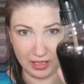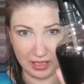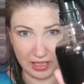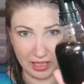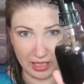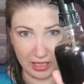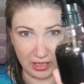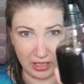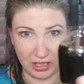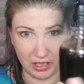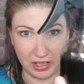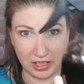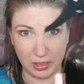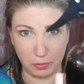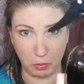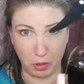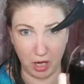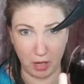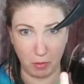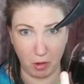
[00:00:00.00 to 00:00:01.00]
in this
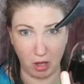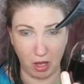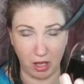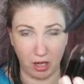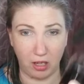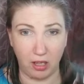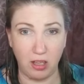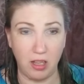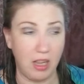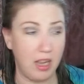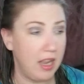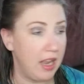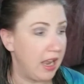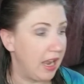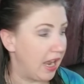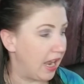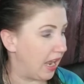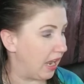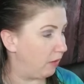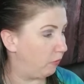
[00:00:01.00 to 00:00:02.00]
spray bottle.
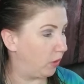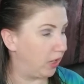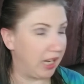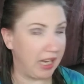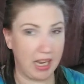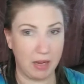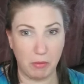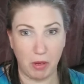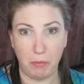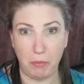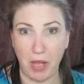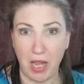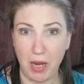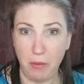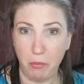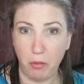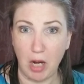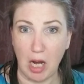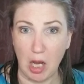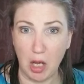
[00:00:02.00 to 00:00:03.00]
And when I get my
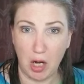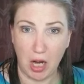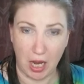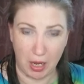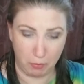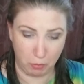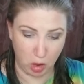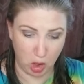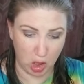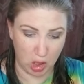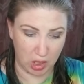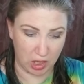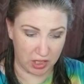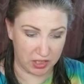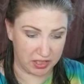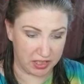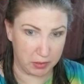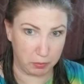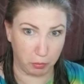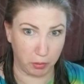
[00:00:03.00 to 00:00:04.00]
paper out, I'm gonna
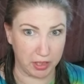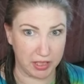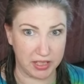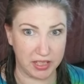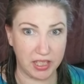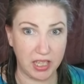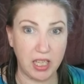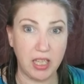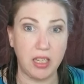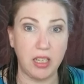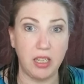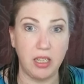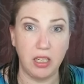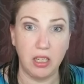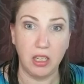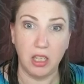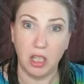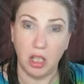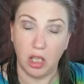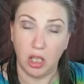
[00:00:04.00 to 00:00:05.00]
spritz it
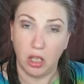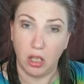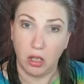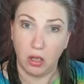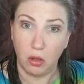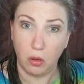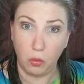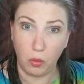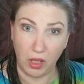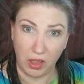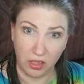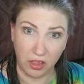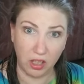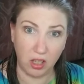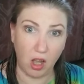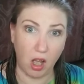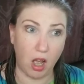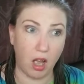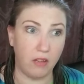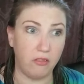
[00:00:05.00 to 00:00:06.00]
with the
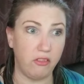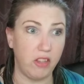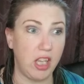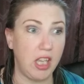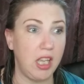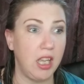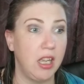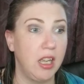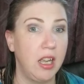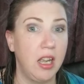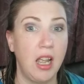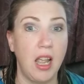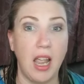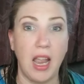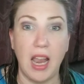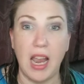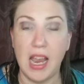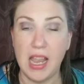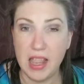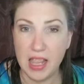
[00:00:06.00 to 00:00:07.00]
coffee,
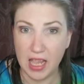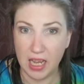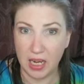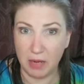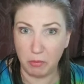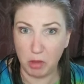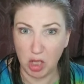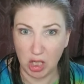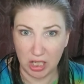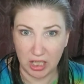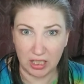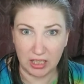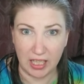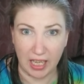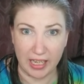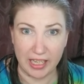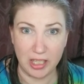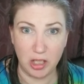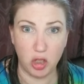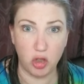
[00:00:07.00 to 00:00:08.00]
and then I'm gonna
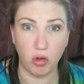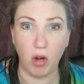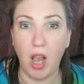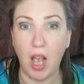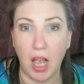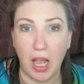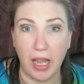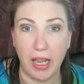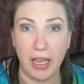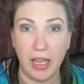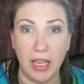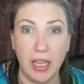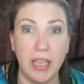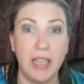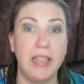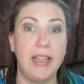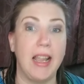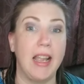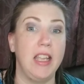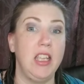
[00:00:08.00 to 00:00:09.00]
let it dry.
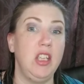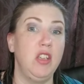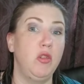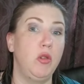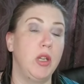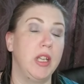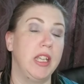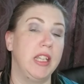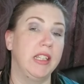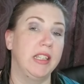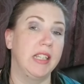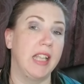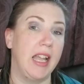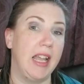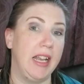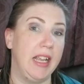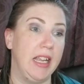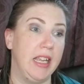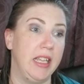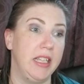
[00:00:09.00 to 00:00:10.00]
Now you can
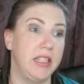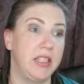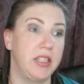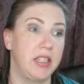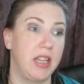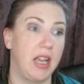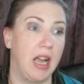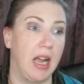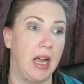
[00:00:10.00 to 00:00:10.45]
let it